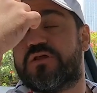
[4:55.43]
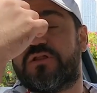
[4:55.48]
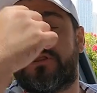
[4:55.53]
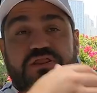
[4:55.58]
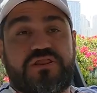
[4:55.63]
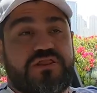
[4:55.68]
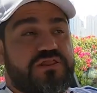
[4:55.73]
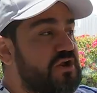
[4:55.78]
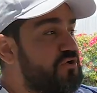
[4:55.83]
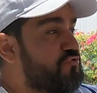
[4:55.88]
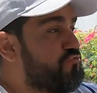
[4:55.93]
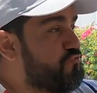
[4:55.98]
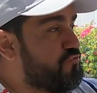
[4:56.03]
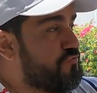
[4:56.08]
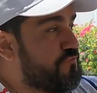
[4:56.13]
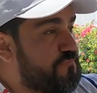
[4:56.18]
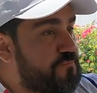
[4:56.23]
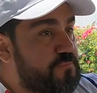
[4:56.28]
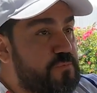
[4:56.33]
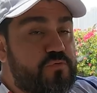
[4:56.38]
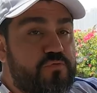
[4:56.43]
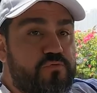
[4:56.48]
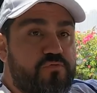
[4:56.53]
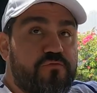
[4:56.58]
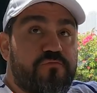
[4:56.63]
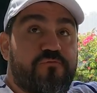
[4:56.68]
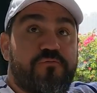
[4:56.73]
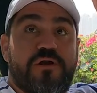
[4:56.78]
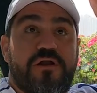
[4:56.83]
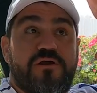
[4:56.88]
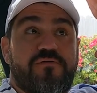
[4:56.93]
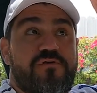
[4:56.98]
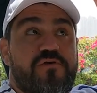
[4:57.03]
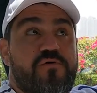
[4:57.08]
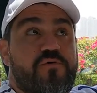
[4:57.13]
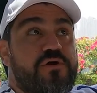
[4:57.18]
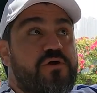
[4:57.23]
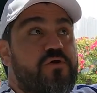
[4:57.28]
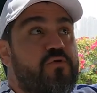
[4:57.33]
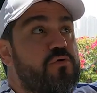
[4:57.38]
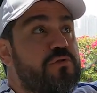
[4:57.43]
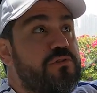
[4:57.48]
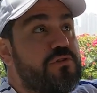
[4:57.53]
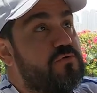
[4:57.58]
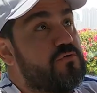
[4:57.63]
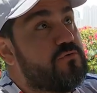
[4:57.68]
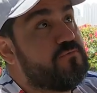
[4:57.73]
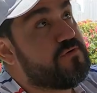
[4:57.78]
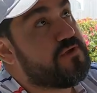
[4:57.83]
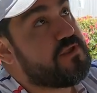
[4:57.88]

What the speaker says: sunroof, moonroof, whatever you want to call it over